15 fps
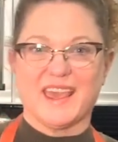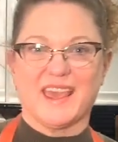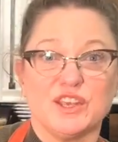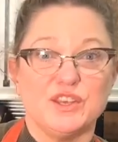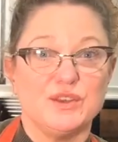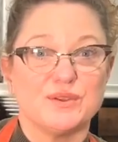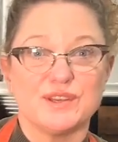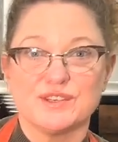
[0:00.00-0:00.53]

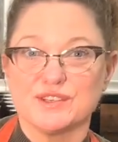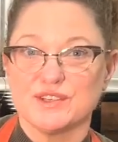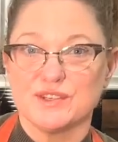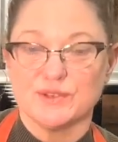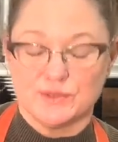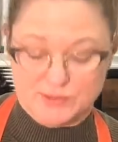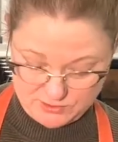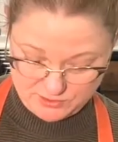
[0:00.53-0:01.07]
You can
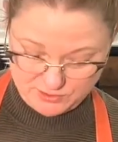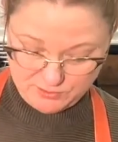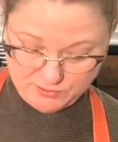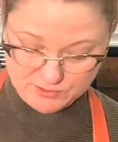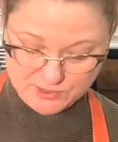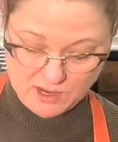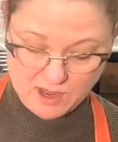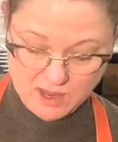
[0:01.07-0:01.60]
choose to
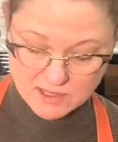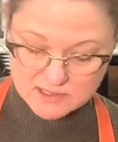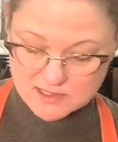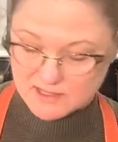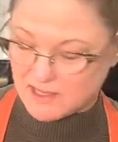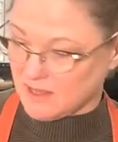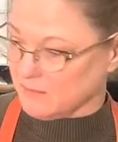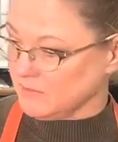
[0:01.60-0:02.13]
toss
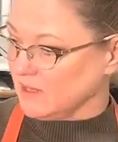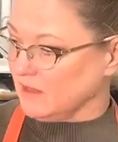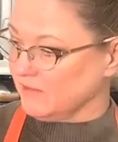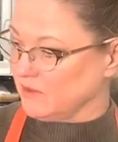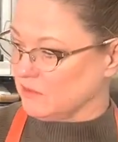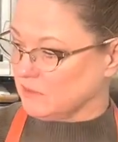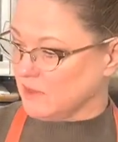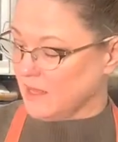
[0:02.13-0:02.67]
them
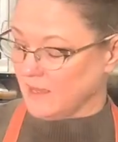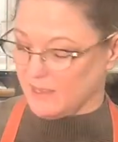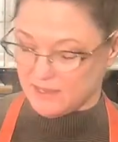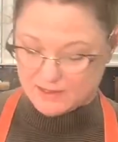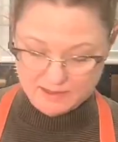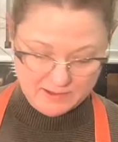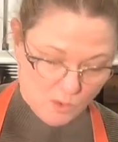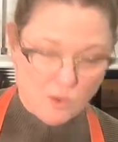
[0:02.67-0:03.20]
if you'd
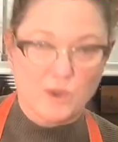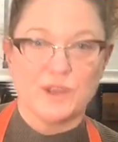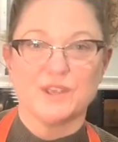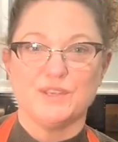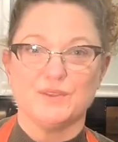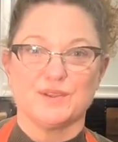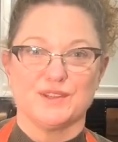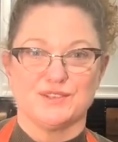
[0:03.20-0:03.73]
like, or
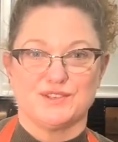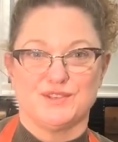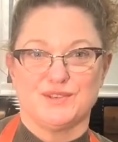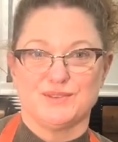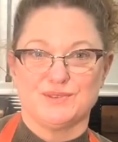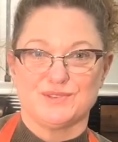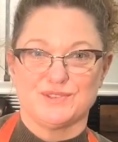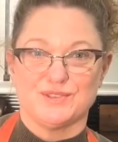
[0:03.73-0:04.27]
you can
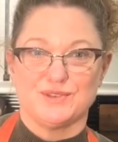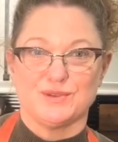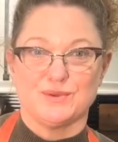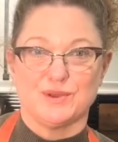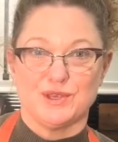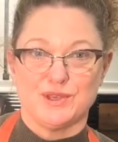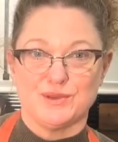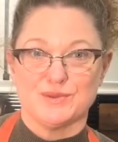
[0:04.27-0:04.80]
choose
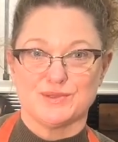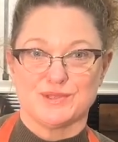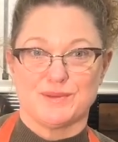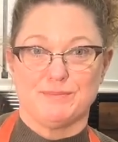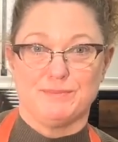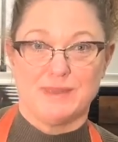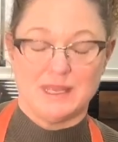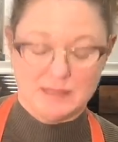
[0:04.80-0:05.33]
to use
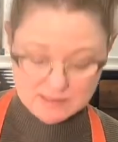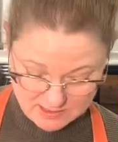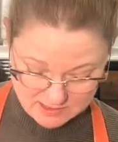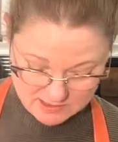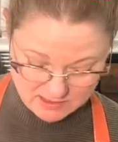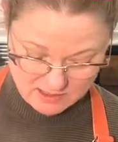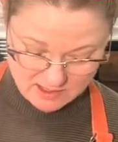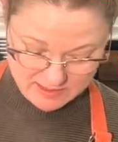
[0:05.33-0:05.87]
the meat
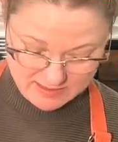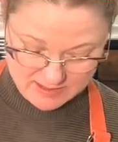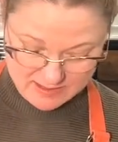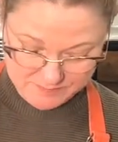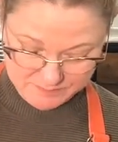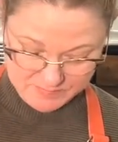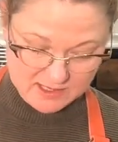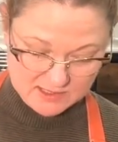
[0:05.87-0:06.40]
that's on
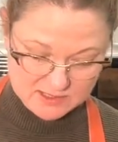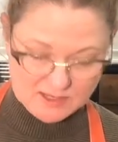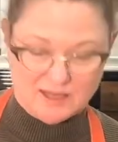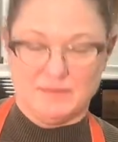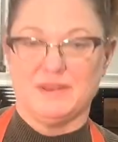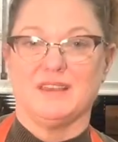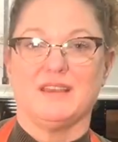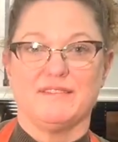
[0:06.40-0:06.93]
them. It's
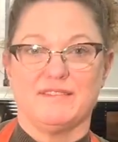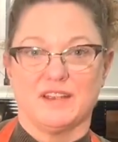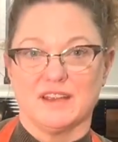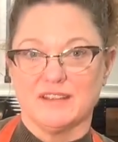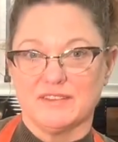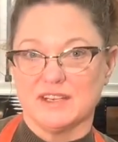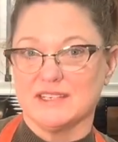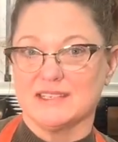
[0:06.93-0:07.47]
gonna be
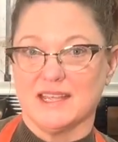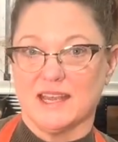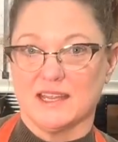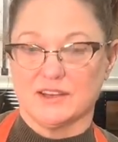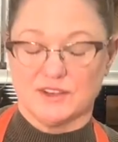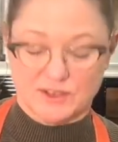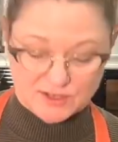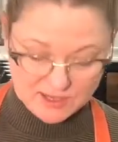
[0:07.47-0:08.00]
very, very
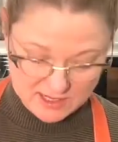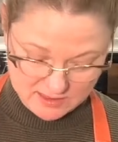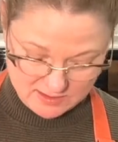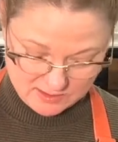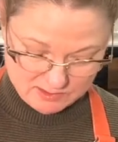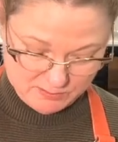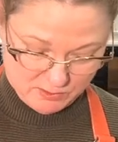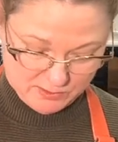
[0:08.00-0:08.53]
tender at
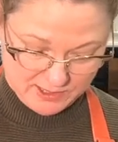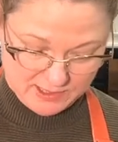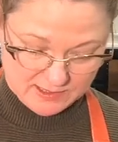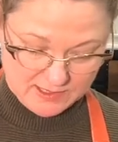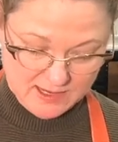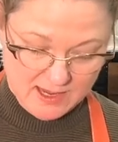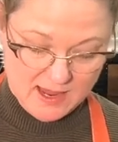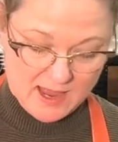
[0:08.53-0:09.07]
this
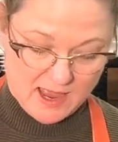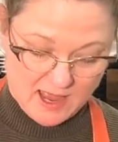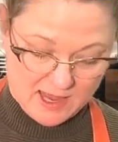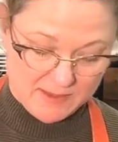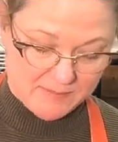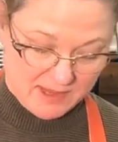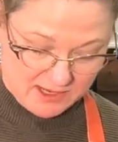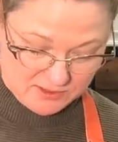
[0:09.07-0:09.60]
point.
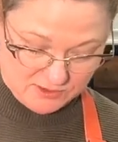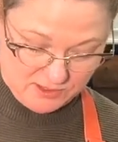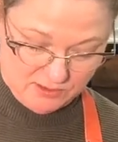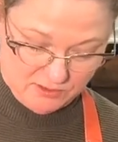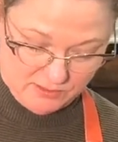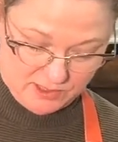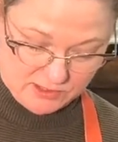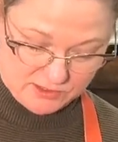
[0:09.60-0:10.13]
I'm actually
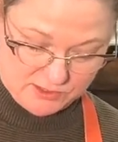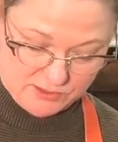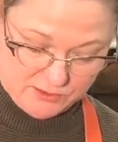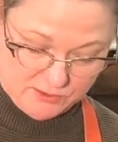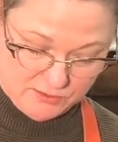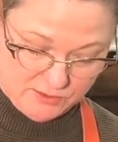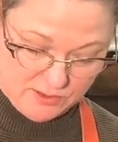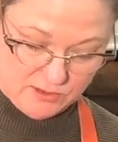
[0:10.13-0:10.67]
going
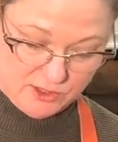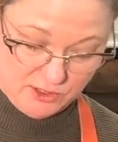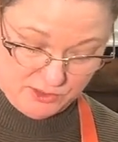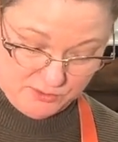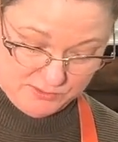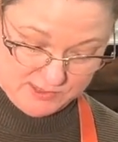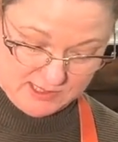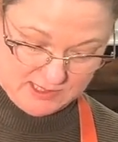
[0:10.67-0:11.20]
to
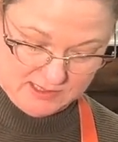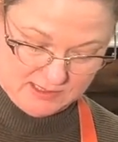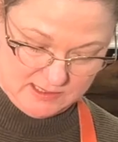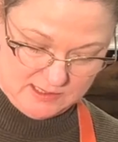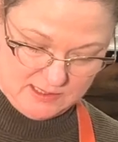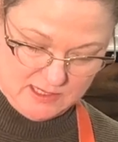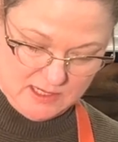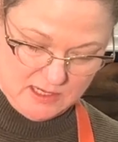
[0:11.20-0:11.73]
use
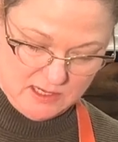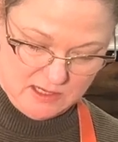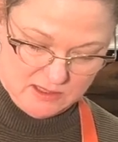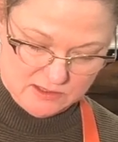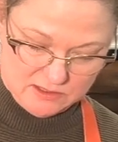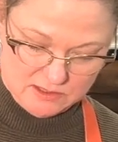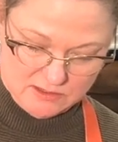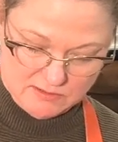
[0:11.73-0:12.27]
it.
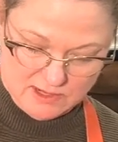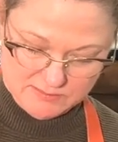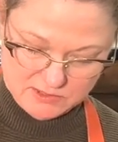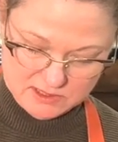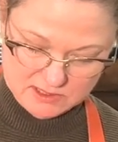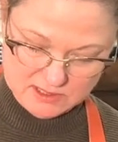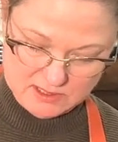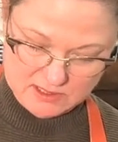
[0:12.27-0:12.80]
So I'm
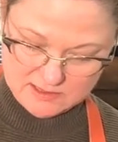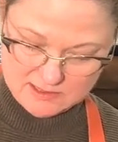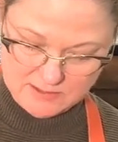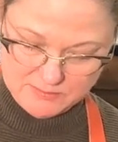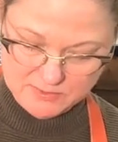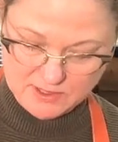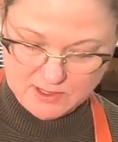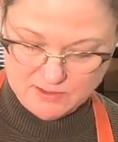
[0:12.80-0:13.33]
just gonna
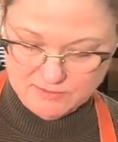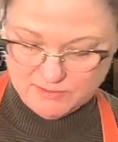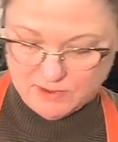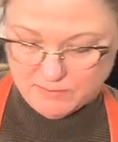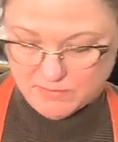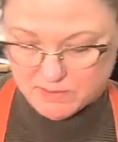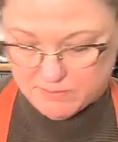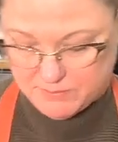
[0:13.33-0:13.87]
separate it
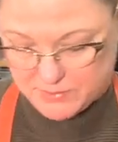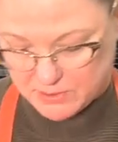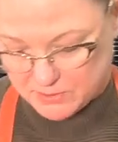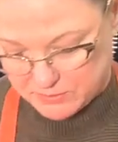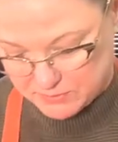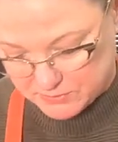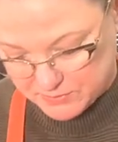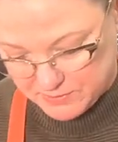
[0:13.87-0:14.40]
from the
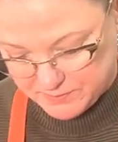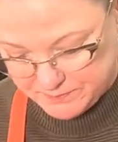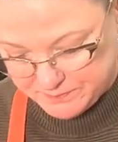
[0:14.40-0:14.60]
bone.